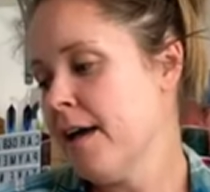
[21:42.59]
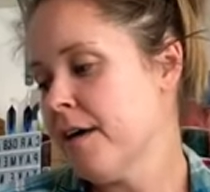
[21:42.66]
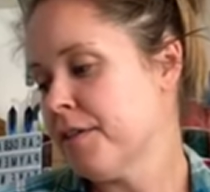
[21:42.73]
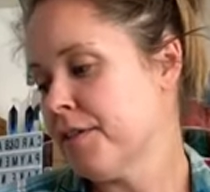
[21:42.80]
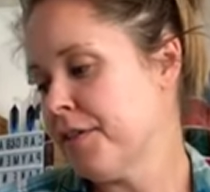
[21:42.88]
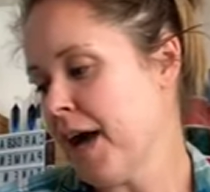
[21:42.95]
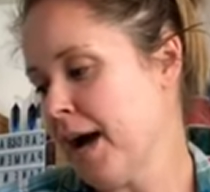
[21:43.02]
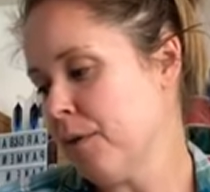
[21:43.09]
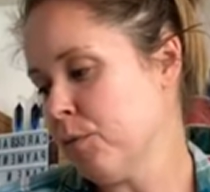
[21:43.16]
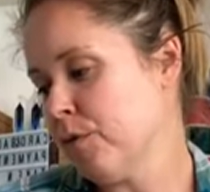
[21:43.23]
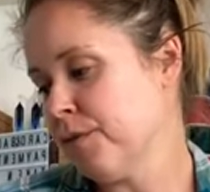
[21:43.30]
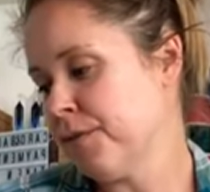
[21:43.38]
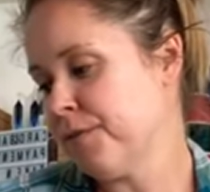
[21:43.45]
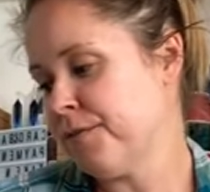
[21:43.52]
that
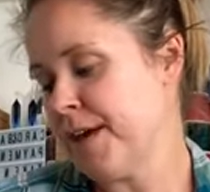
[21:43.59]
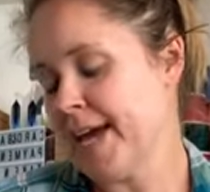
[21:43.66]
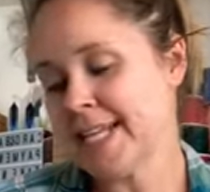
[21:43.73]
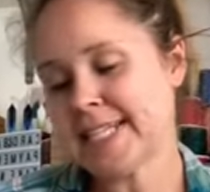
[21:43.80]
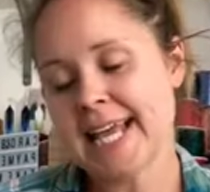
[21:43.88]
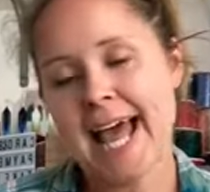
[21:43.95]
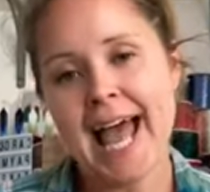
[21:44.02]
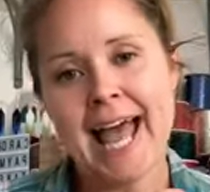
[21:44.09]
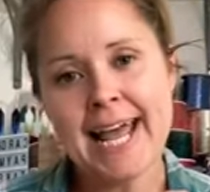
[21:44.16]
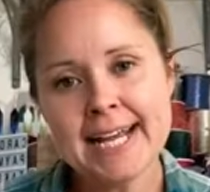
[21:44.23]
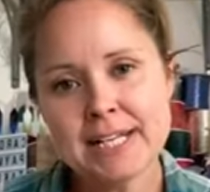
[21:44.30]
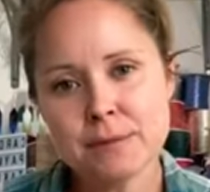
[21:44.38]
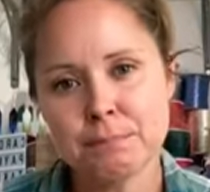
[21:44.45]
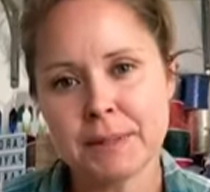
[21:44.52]
will fit
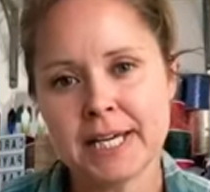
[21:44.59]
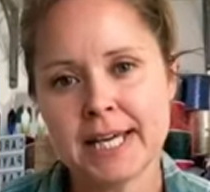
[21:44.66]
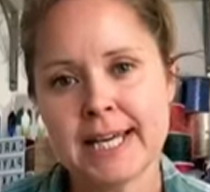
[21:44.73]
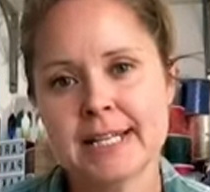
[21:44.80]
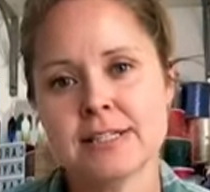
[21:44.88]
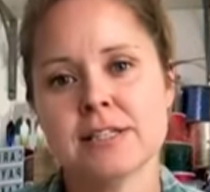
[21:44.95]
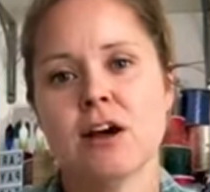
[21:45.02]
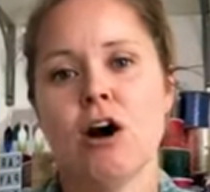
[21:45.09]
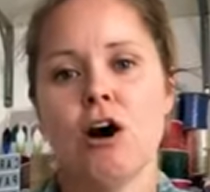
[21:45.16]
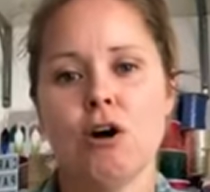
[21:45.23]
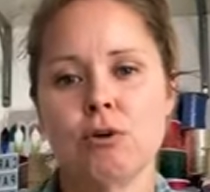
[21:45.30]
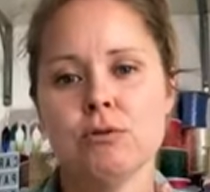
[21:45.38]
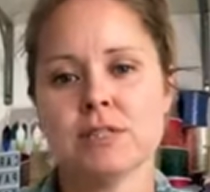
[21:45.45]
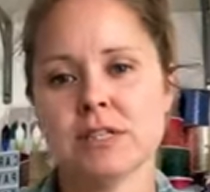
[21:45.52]
8 beads
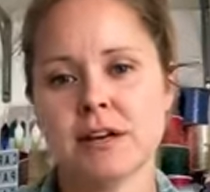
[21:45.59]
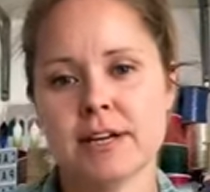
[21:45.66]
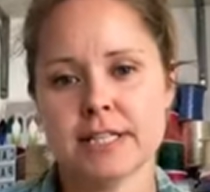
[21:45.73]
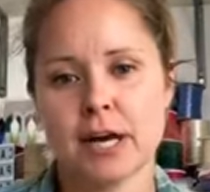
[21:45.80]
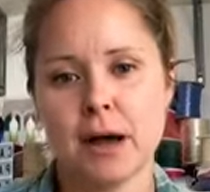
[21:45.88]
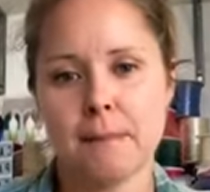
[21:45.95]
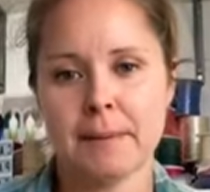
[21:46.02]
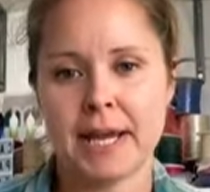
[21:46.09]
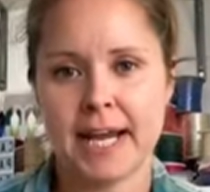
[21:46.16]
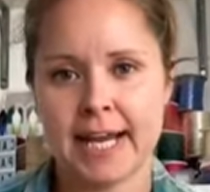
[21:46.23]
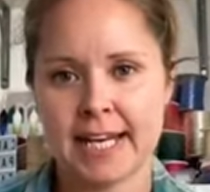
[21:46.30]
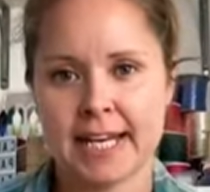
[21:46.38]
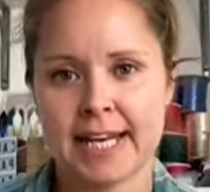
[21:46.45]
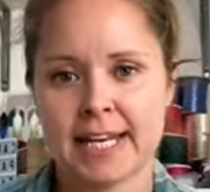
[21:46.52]
whole side up
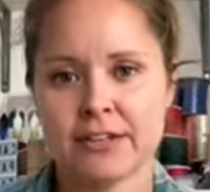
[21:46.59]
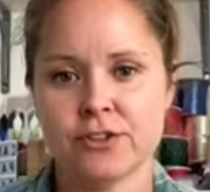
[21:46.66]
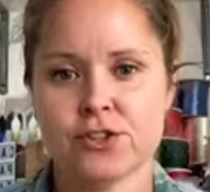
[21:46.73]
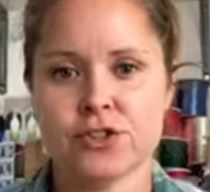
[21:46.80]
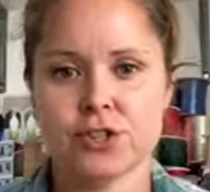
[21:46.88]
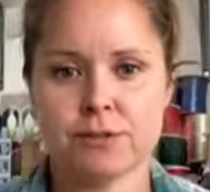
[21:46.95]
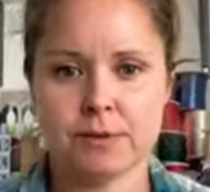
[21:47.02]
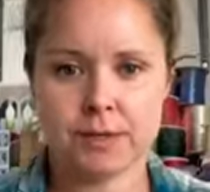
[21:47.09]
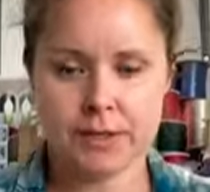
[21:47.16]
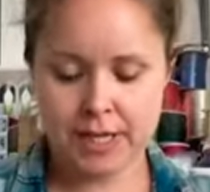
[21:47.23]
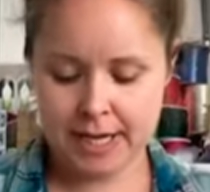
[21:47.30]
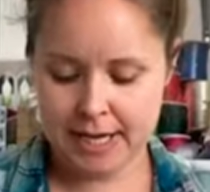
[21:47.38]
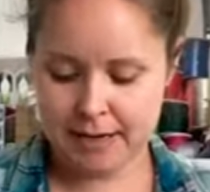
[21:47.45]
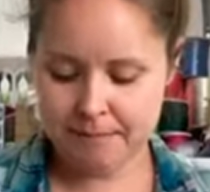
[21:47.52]
in an inch,
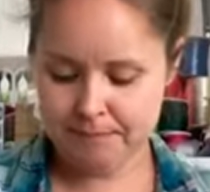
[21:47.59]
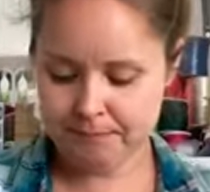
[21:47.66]
okay?